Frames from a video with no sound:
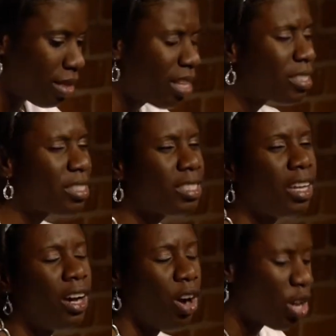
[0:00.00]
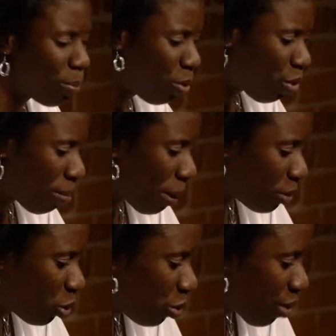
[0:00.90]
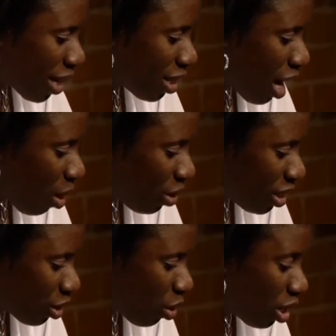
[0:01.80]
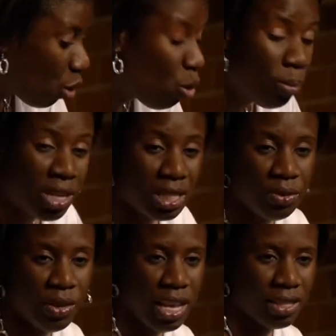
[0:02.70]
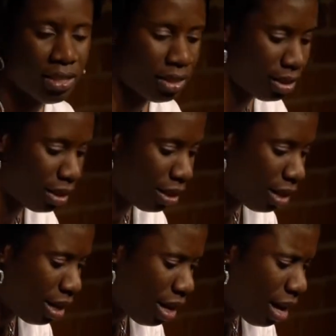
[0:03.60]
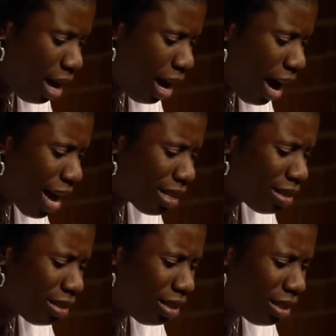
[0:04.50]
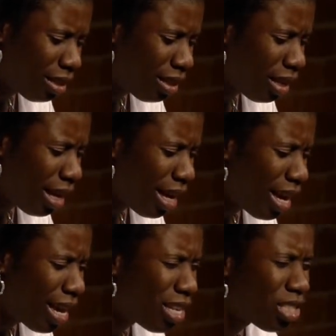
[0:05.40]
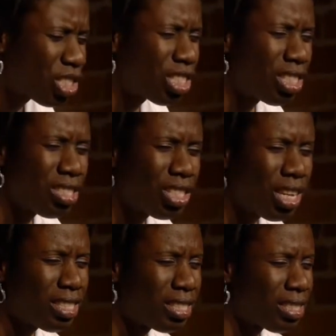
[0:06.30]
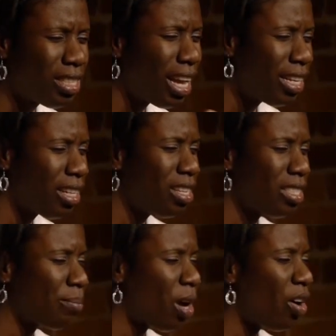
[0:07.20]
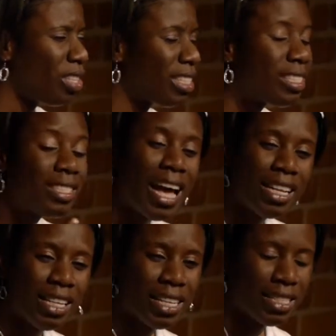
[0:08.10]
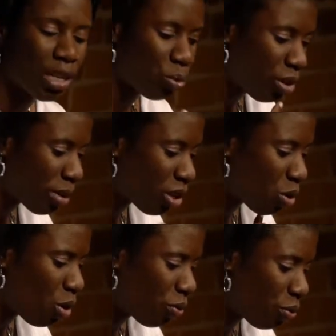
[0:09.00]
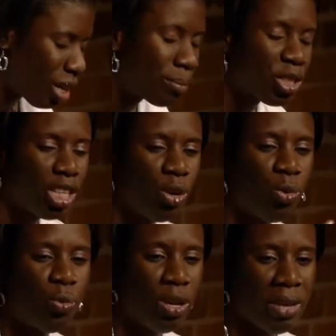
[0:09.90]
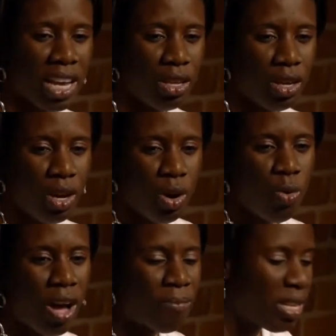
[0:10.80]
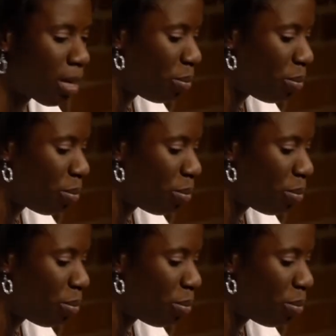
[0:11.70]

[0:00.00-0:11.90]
This other poem I'm doing right now is called A Woman's Face. And it is just telling us about the sadness that women go through, especially women who have been